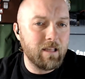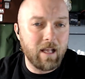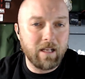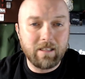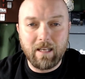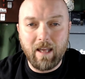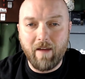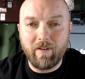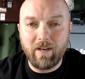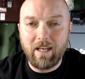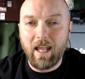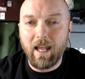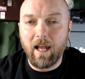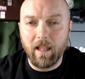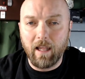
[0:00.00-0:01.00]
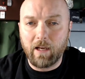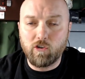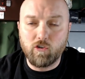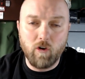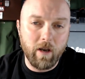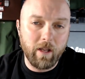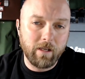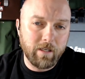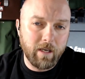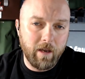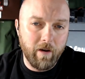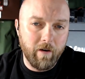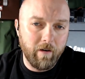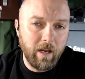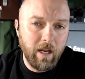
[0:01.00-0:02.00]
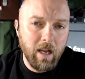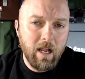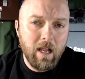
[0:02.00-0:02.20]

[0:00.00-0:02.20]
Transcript: that's everyday electronics carry.